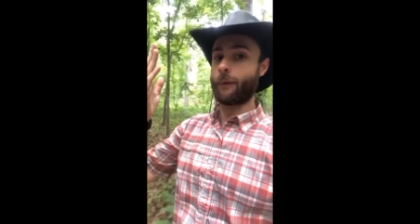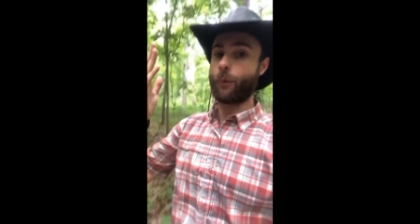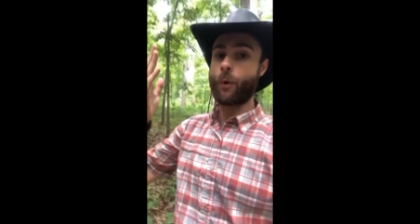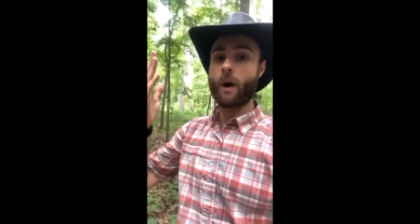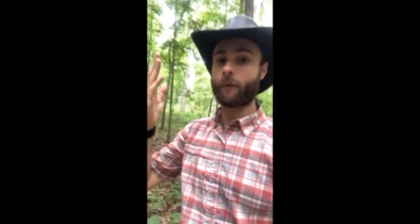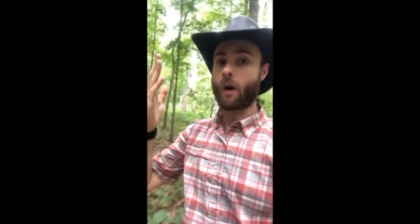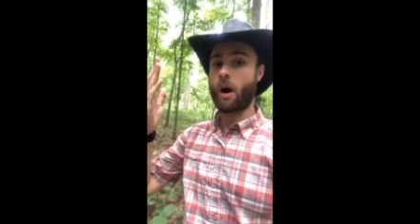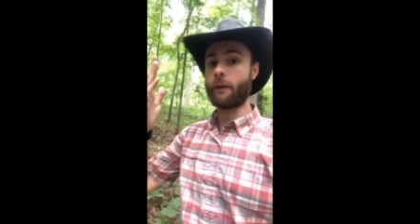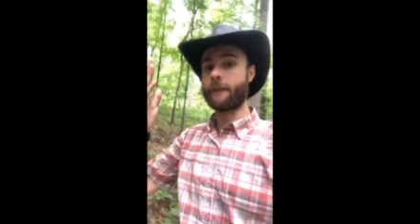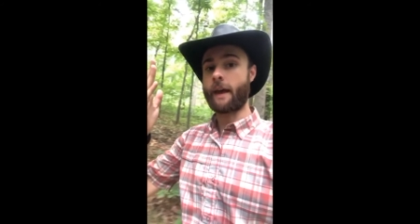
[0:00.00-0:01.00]
Whoever
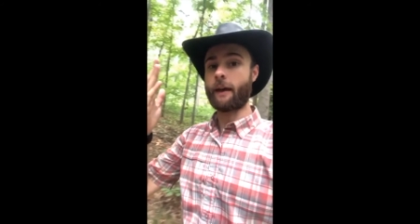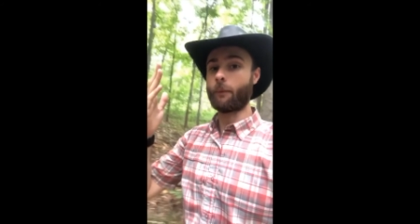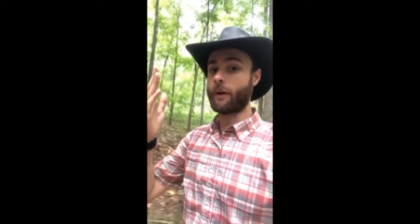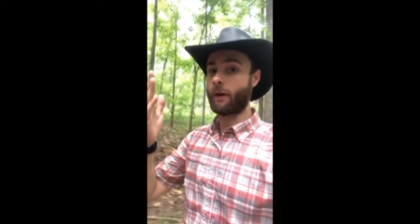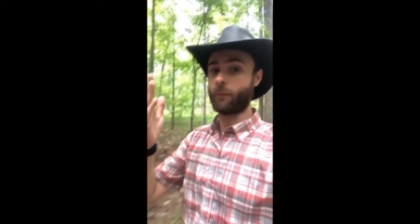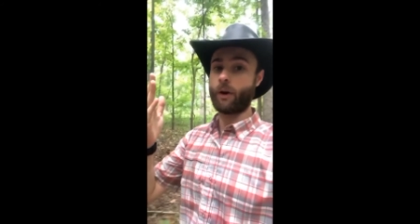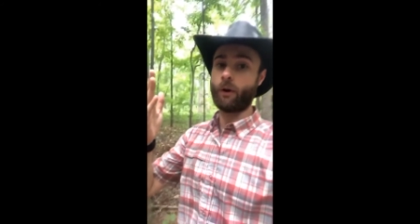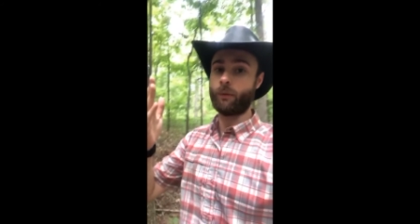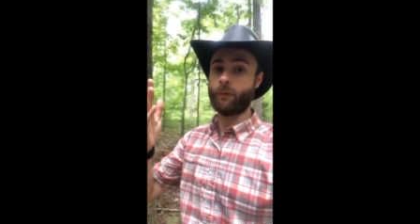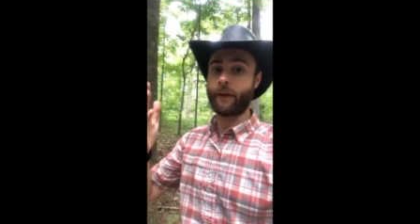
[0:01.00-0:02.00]
called it that, we don't
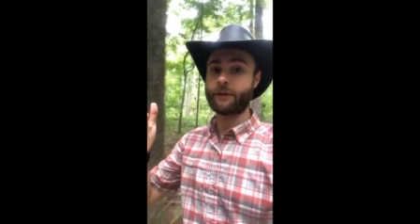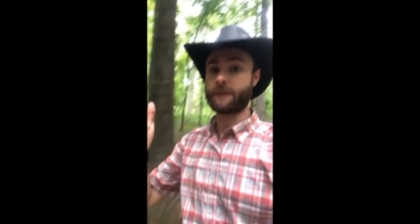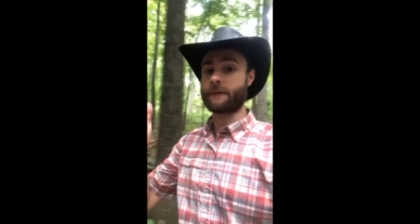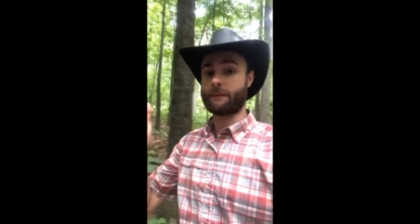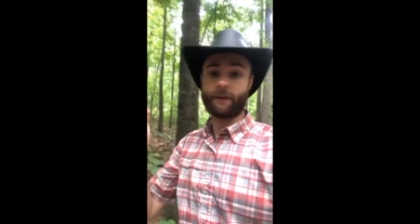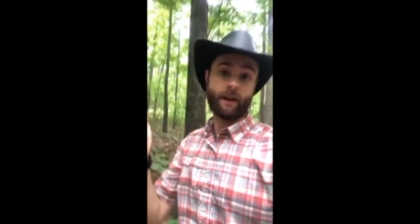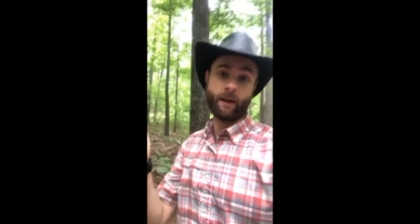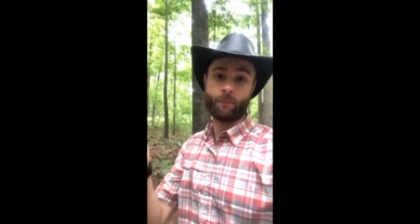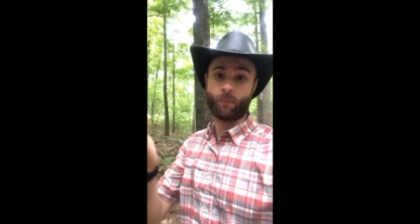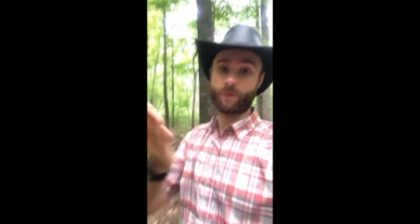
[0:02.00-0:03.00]
know. It just, the
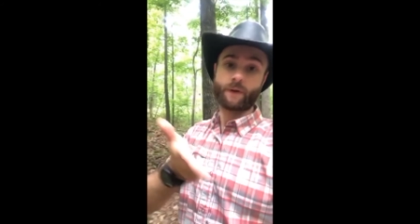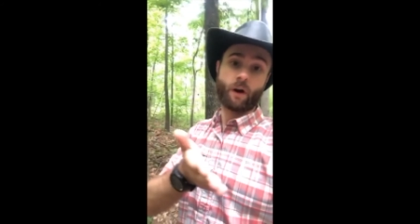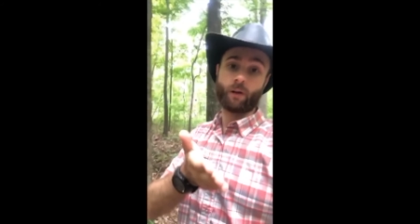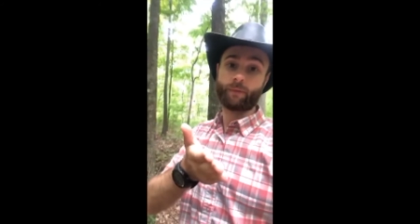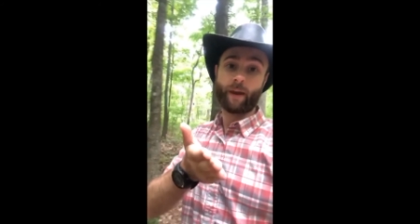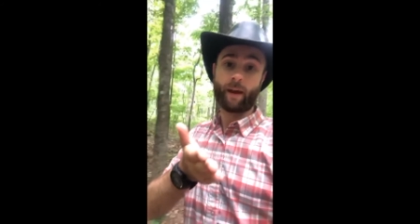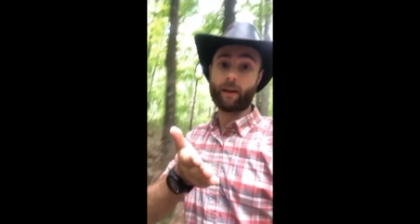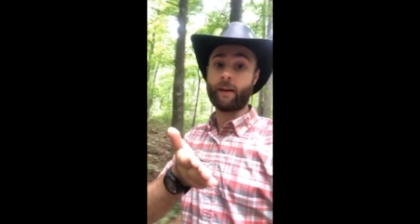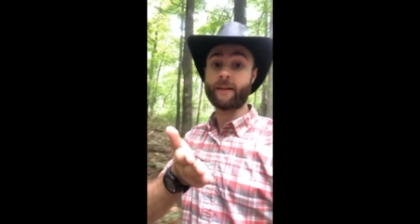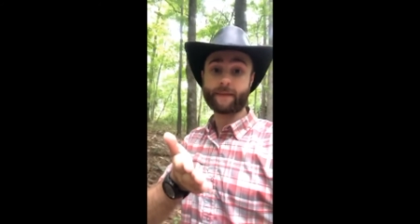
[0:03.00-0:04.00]
name was called that,
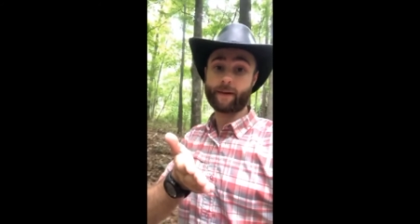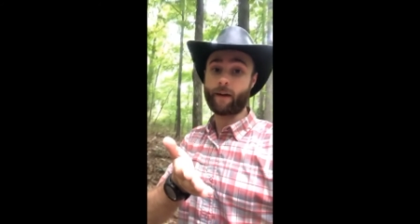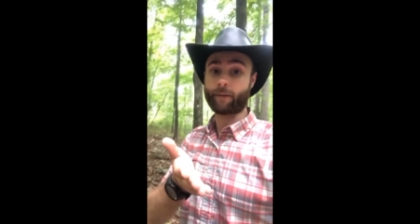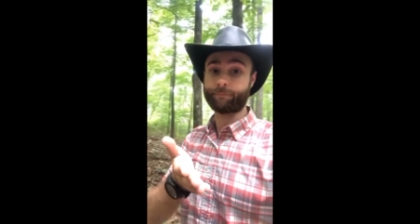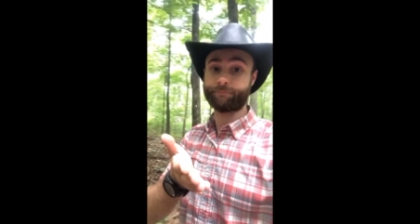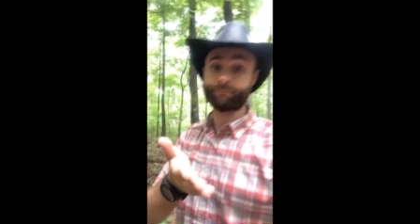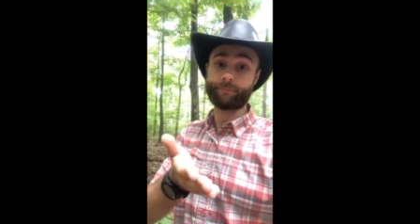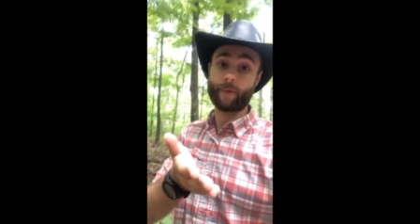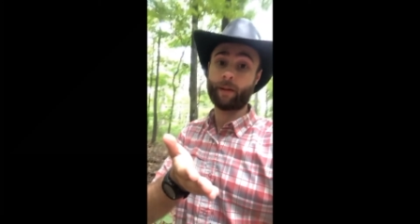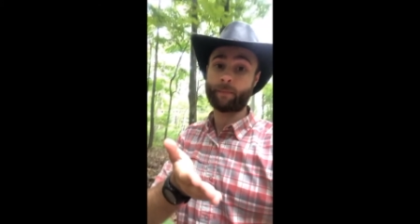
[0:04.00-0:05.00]
and it stuck.
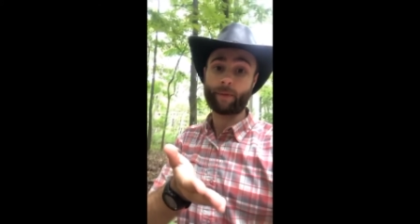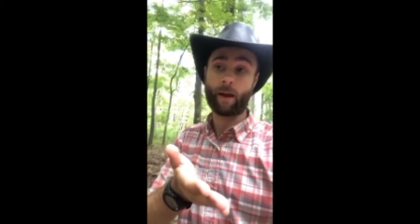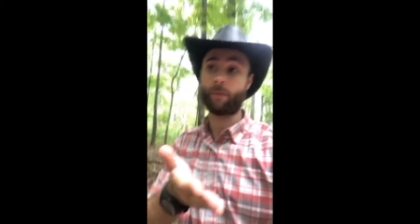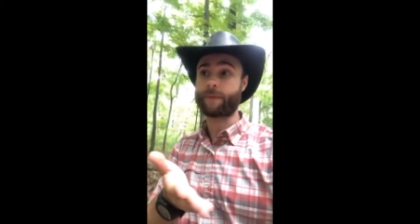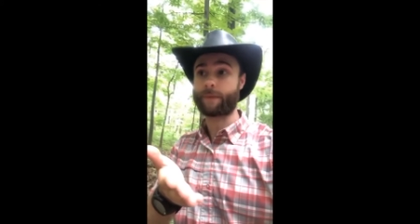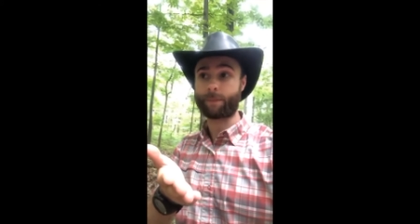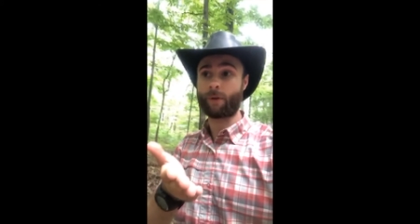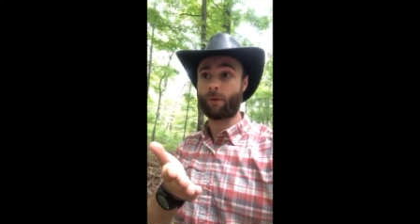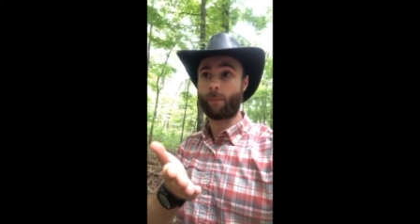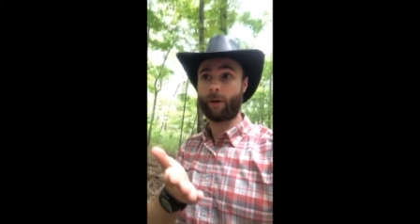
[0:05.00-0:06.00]
And now it's
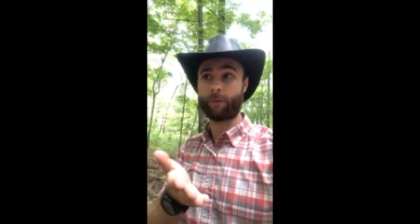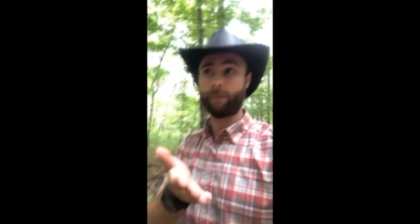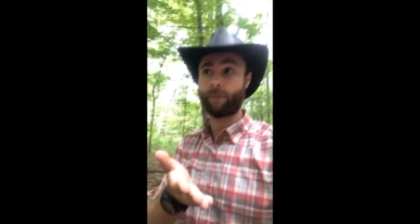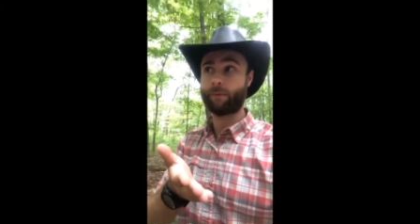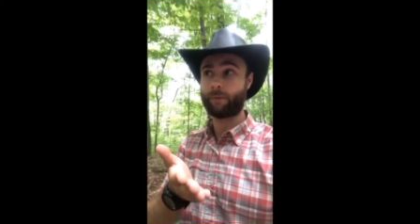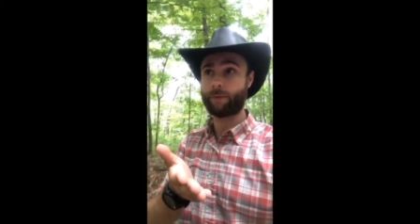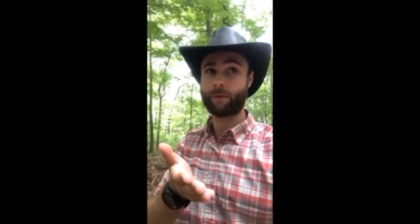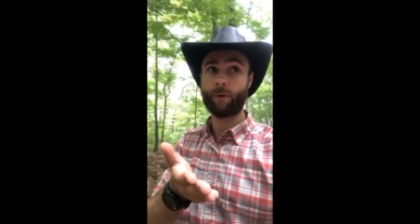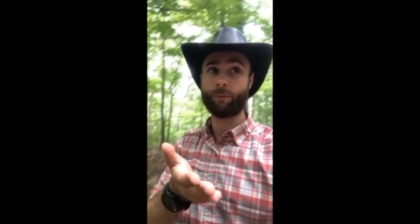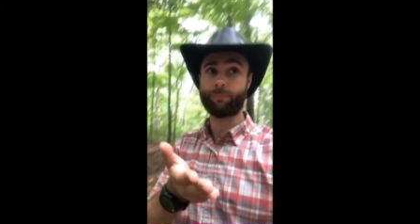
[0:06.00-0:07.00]
Panola Mountain, even though there's
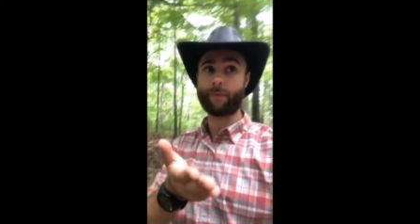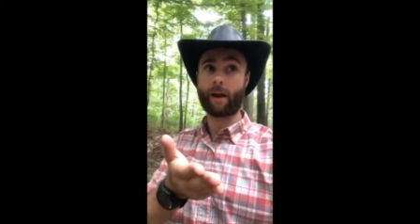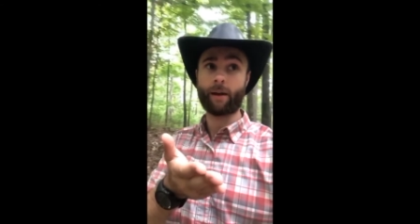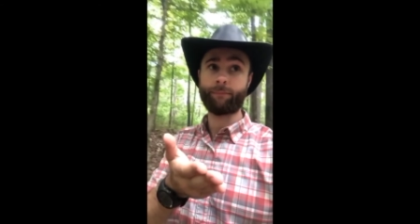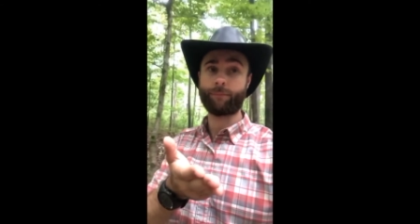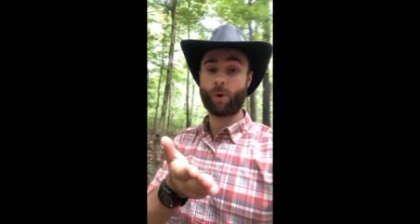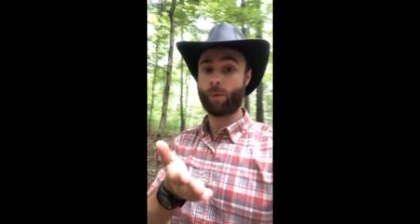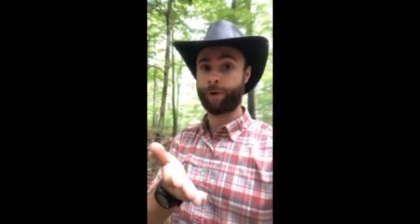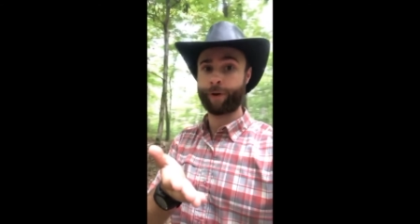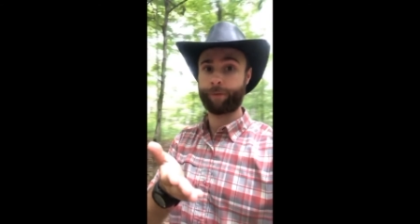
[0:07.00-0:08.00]
no cotton
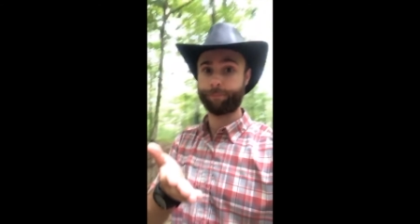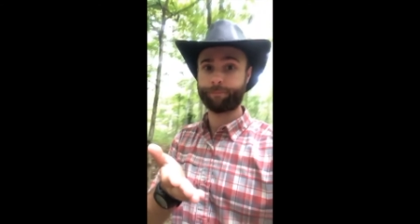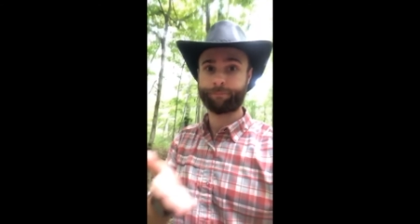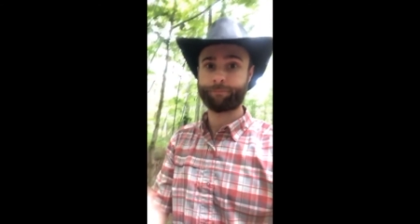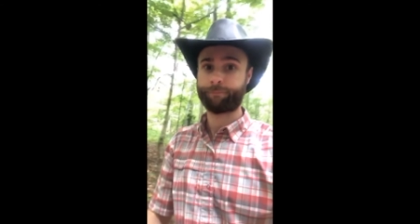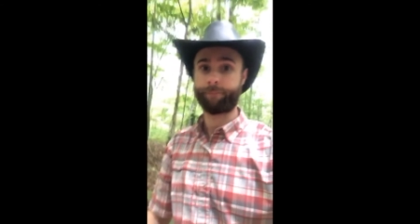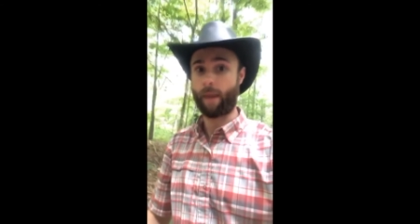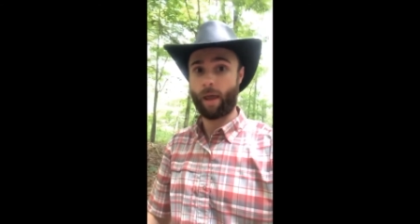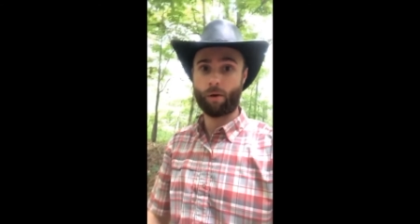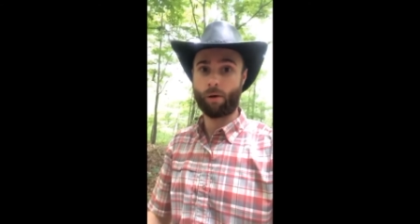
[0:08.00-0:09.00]
grown here
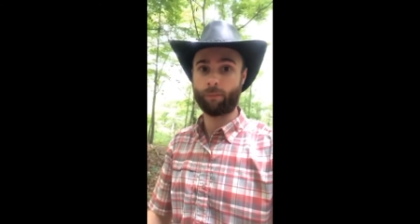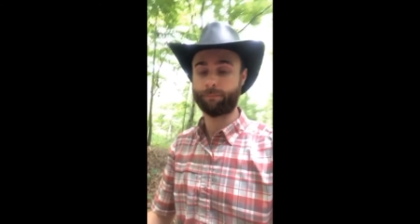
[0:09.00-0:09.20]
at all.